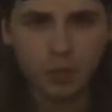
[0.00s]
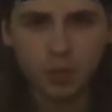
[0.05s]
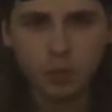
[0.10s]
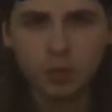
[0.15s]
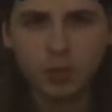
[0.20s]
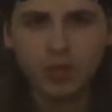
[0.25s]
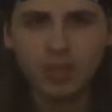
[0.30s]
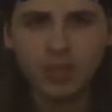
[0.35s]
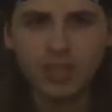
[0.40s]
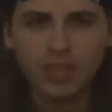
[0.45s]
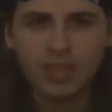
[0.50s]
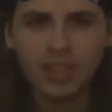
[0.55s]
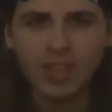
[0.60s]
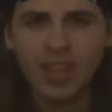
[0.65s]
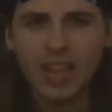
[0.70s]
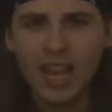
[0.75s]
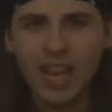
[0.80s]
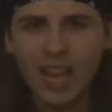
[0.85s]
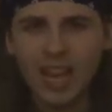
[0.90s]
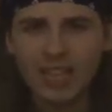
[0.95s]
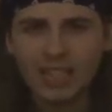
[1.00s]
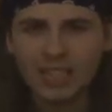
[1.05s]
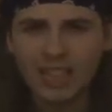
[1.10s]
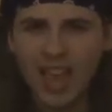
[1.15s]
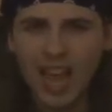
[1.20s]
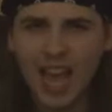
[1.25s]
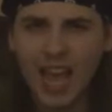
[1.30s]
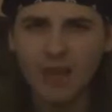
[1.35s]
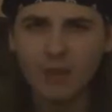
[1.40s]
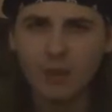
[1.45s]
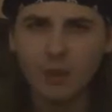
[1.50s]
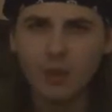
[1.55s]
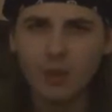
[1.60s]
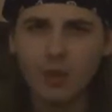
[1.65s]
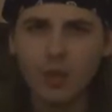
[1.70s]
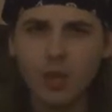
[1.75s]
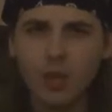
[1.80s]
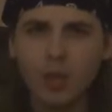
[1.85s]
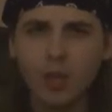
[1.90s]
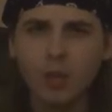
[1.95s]
doing a time
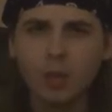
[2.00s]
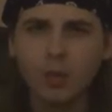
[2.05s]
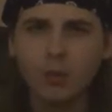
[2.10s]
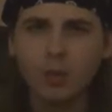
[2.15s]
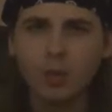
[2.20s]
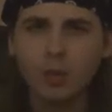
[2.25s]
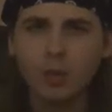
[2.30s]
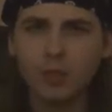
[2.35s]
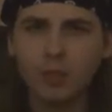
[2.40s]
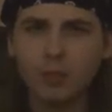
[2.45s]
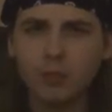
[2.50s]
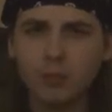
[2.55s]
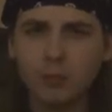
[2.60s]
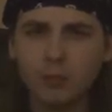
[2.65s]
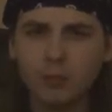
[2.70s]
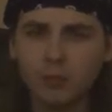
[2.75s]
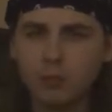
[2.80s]
where most